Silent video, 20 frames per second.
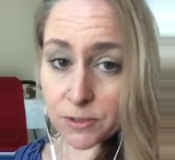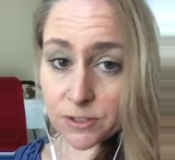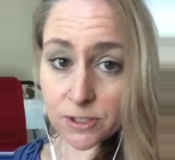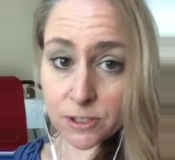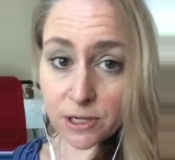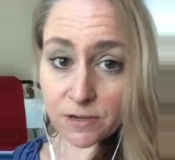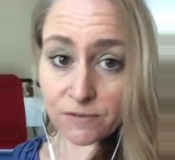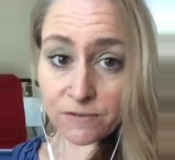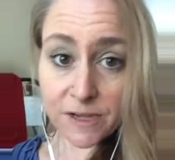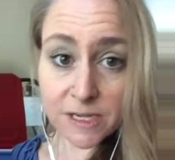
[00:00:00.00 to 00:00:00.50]

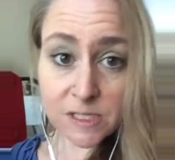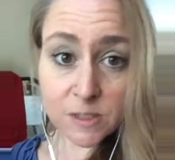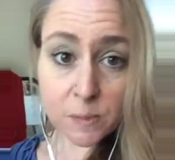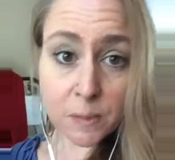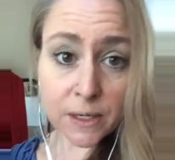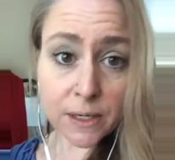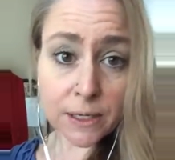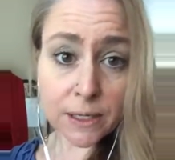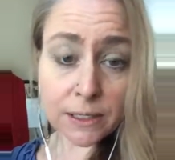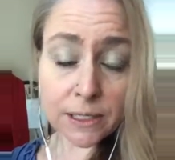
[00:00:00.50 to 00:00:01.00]
on
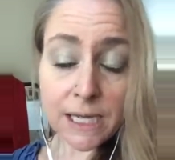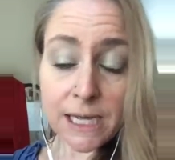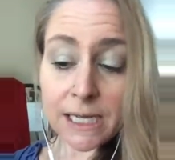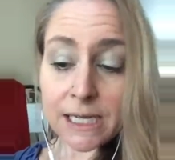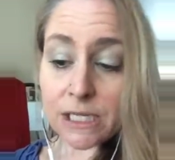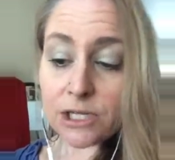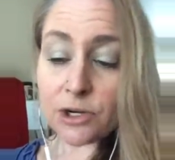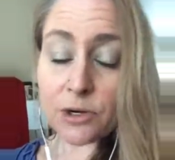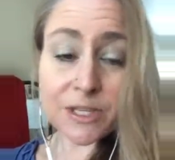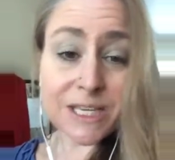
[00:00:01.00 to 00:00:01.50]
Facebook,
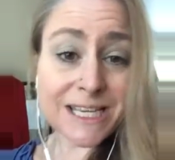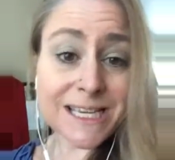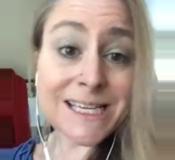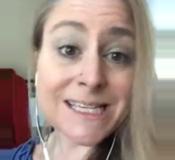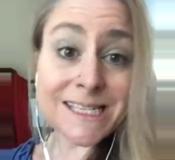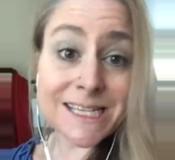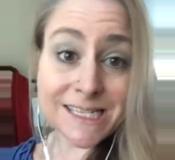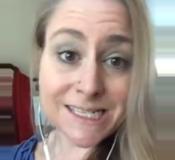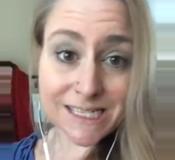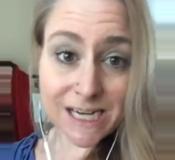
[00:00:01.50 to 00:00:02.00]
the
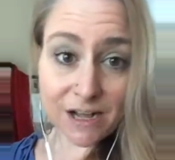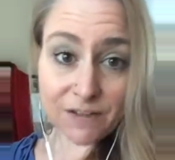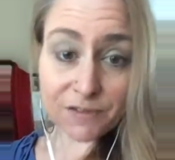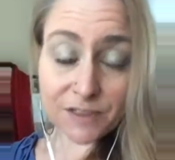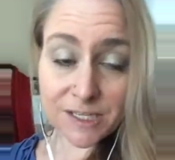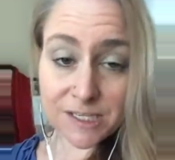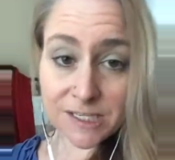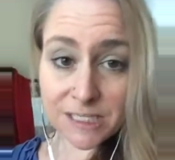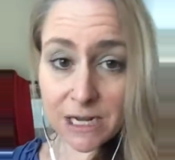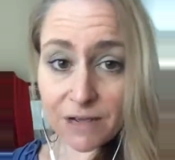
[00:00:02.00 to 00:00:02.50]
easy stuff,
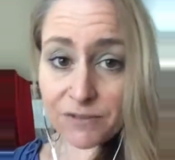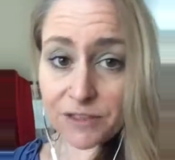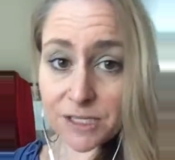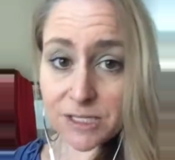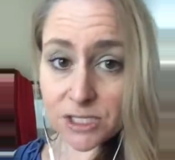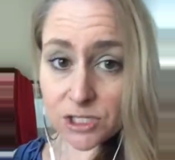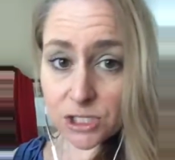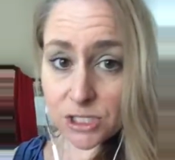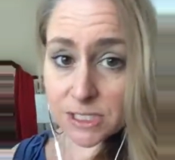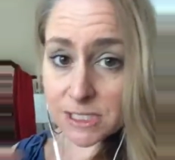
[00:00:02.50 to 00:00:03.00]
the stuff
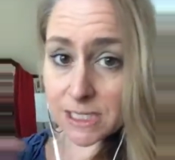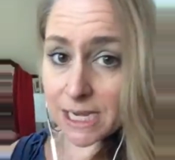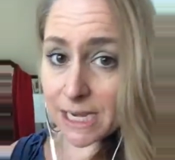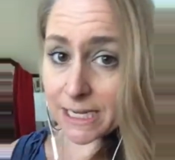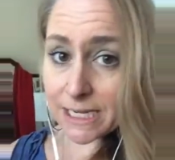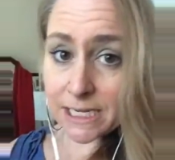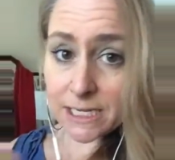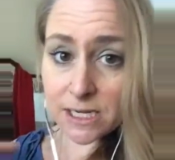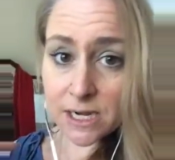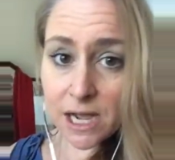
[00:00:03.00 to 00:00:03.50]
that's just, I
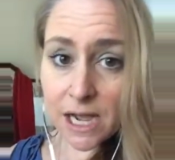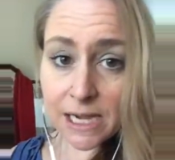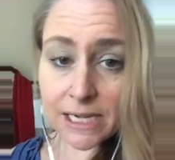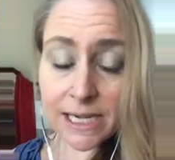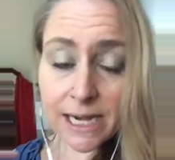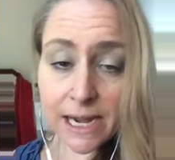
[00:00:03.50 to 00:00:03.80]
can knock it